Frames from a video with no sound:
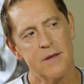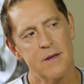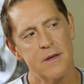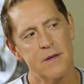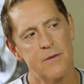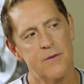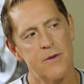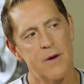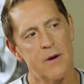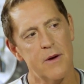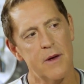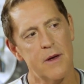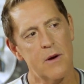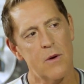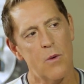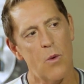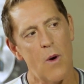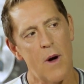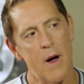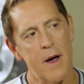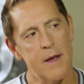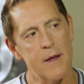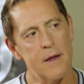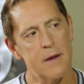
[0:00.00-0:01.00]
She's very
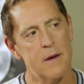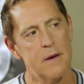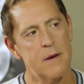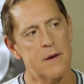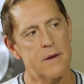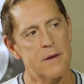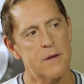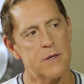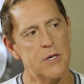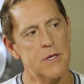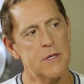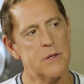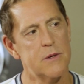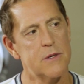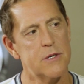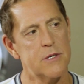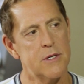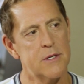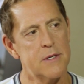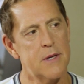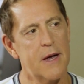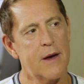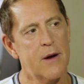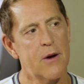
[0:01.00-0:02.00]
quiet. She's
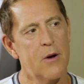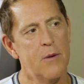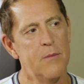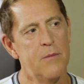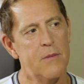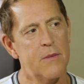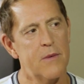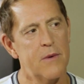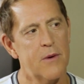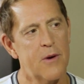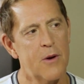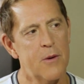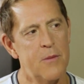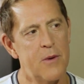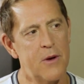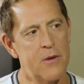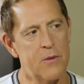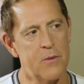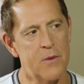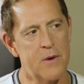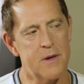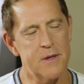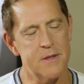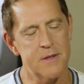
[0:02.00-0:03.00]
she's like her her
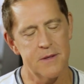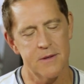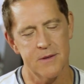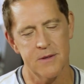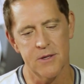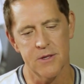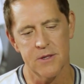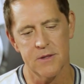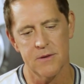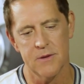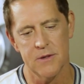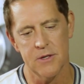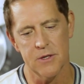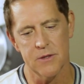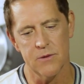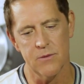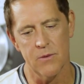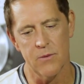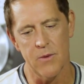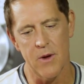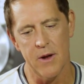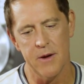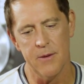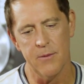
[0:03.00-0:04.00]
mother was. Just just
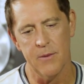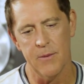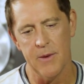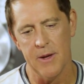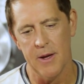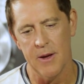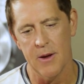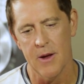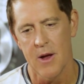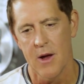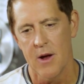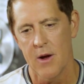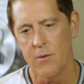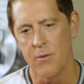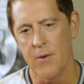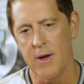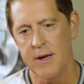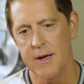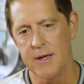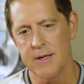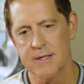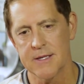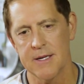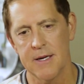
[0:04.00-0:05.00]
ready
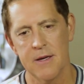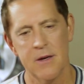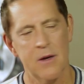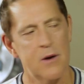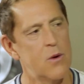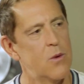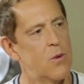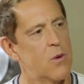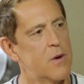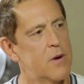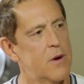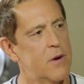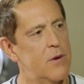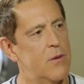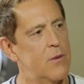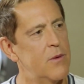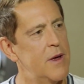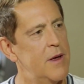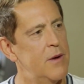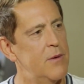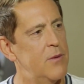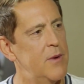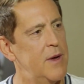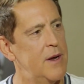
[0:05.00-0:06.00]
ready to sit in the corner
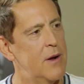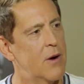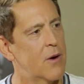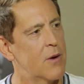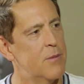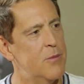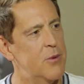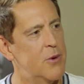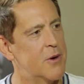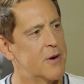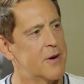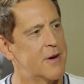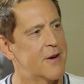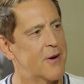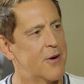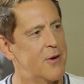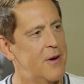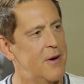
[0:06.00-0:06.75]
and, and read her book.